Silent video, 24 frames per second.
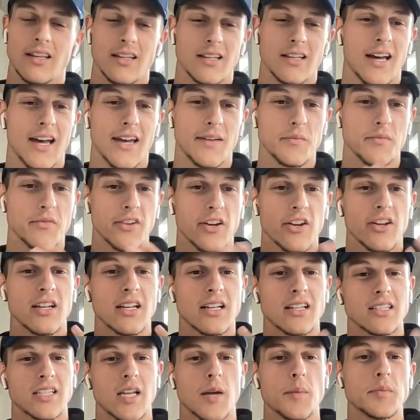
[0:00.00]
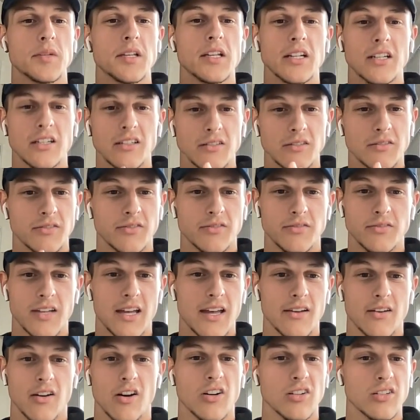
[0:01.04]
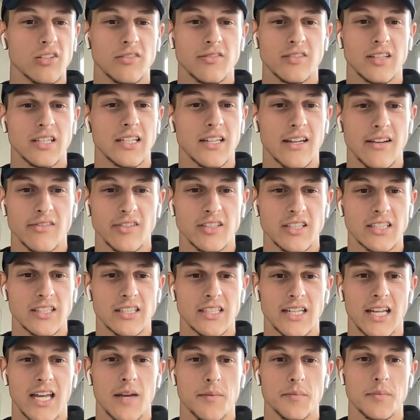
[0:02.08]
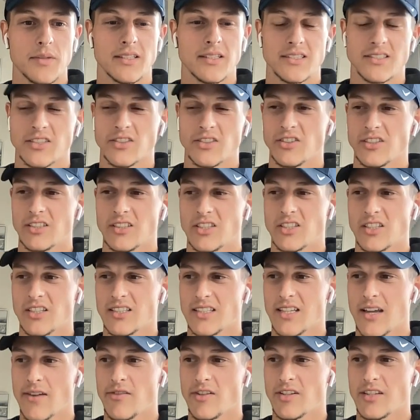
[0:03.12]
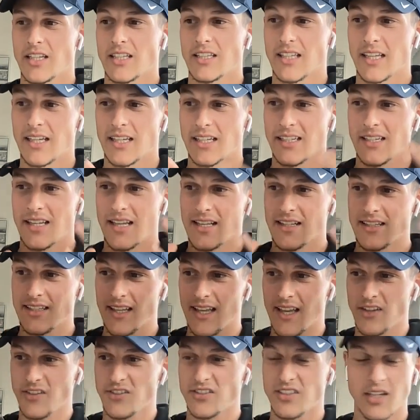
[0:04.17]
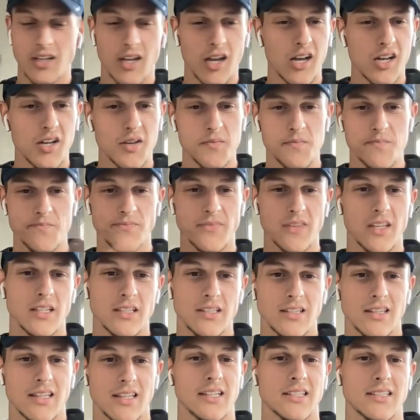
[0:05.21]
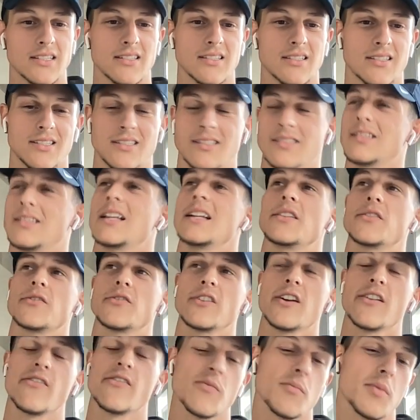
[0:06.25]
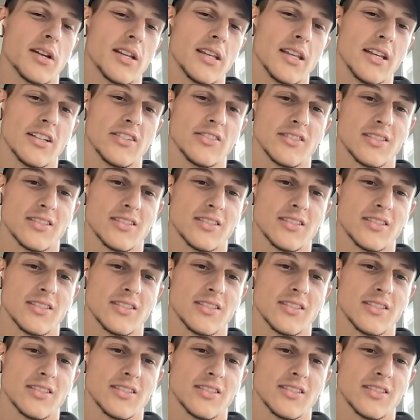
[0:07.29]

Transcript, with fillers: uh, I'm very accepting of all of the, everything that happens. So it's just everything that is else to come. It, eh, that's that's for everybody